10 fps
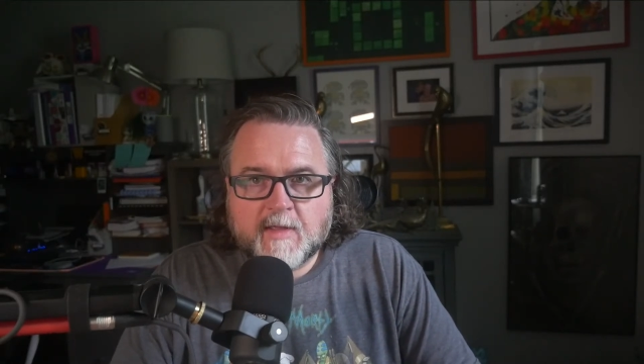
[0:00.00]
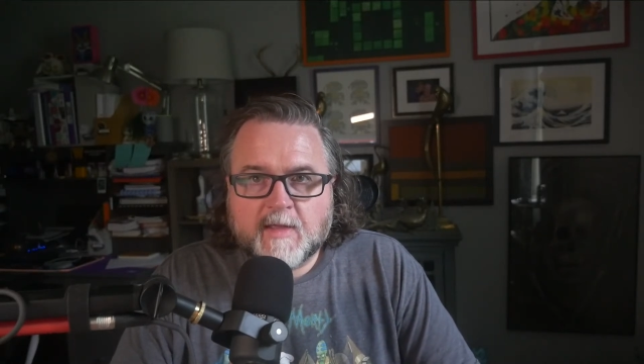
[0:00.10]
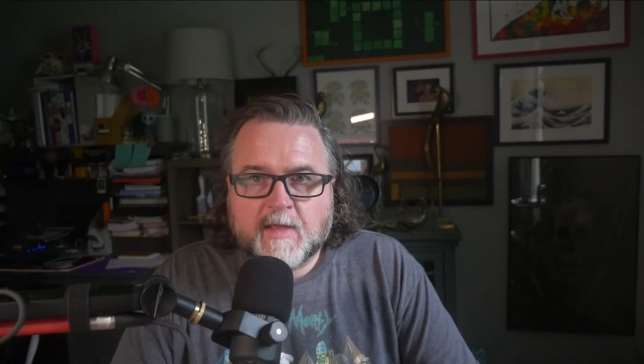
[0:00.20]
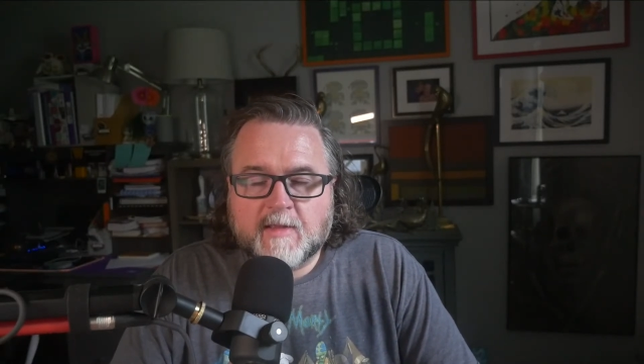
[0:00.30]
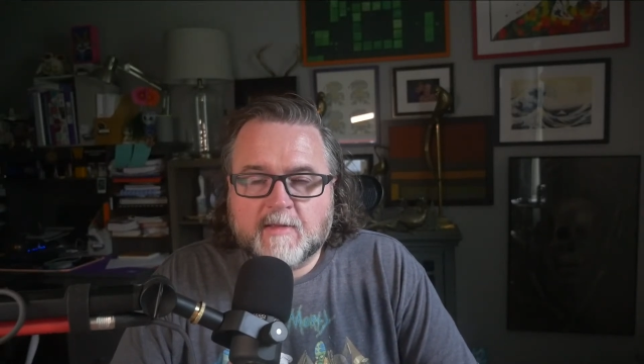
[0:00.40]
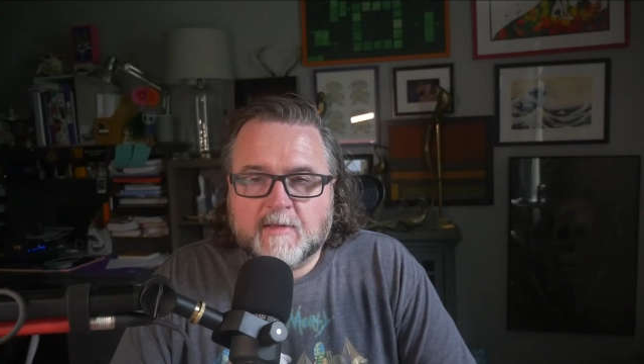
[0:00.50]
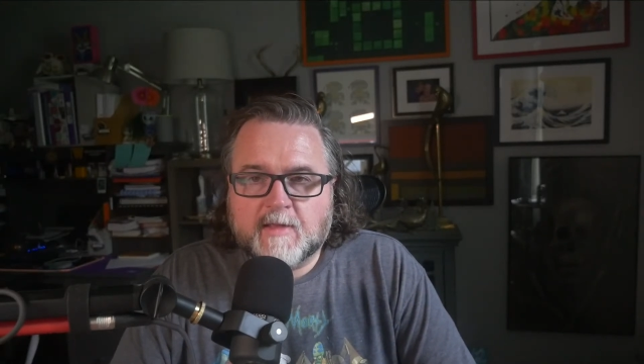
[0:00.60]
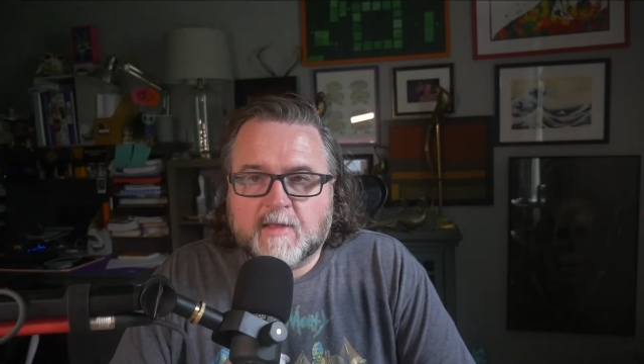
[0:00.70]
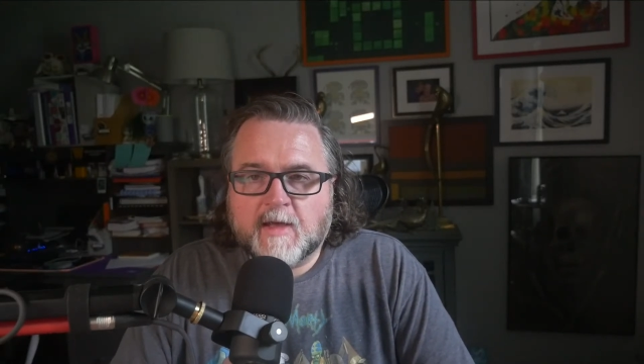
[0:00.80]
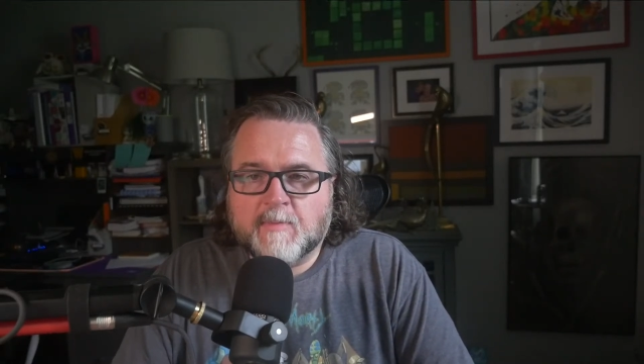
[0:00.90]
in
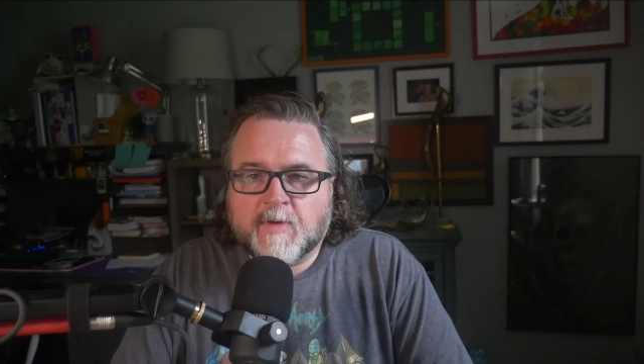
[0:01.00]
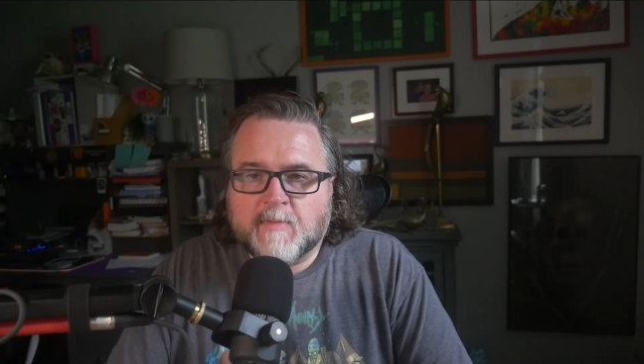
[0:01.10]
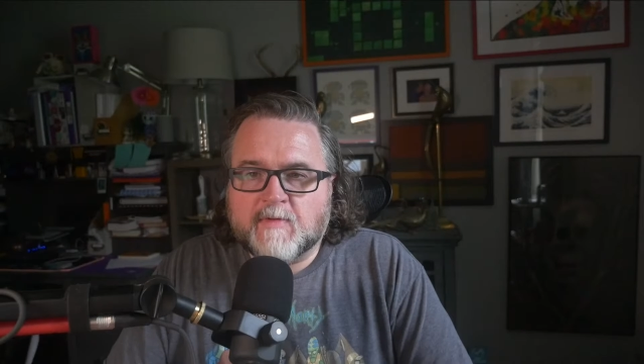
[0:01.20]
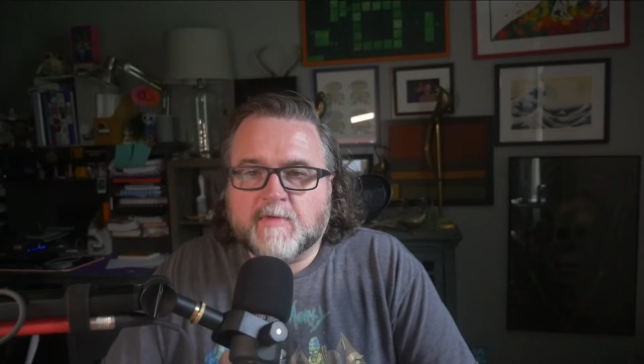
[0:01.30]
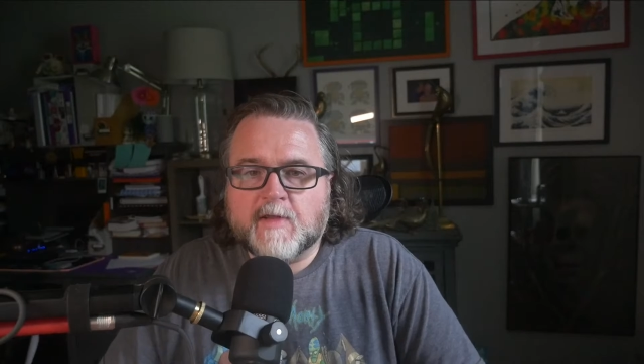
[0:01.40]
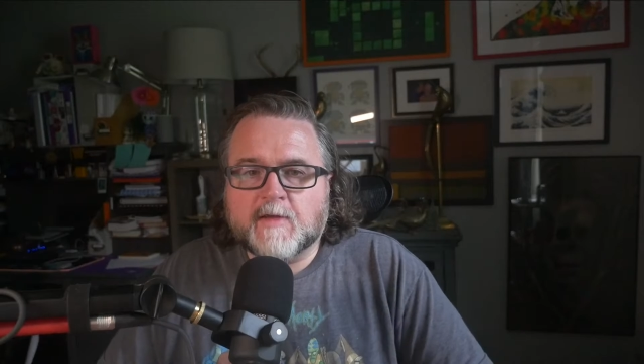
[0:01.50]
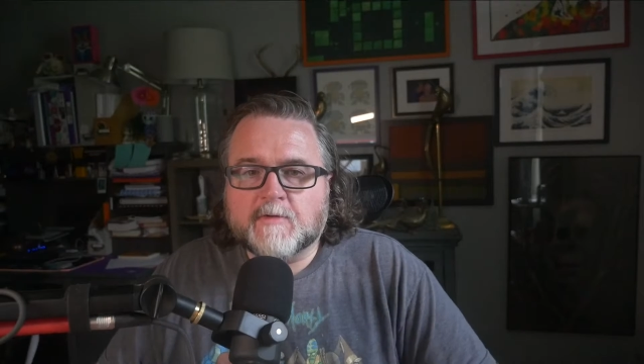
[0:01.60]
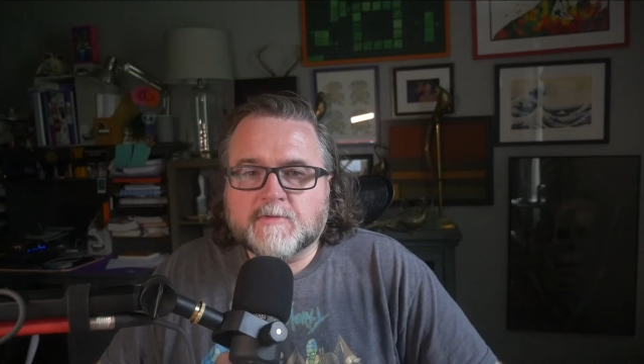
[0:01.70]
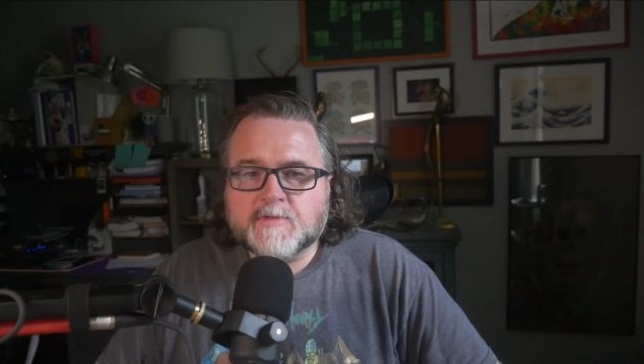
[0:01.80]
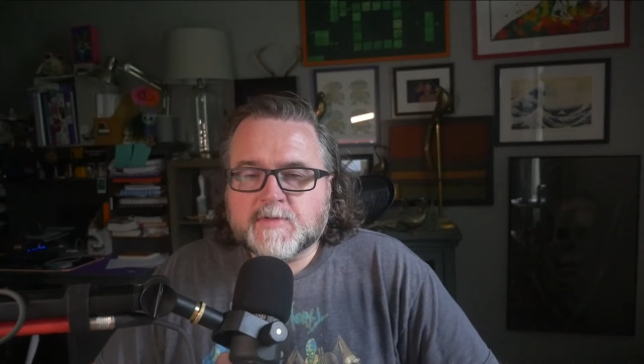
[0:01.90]
the upcoming
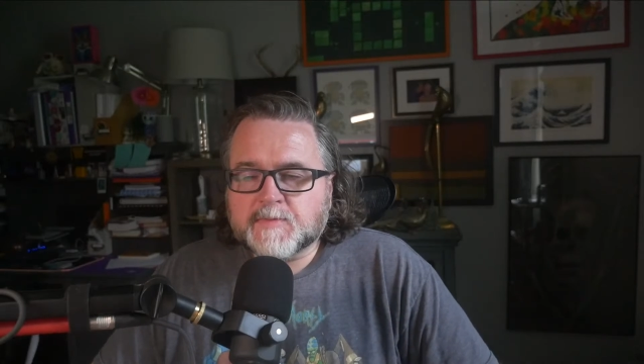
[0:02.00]
videos.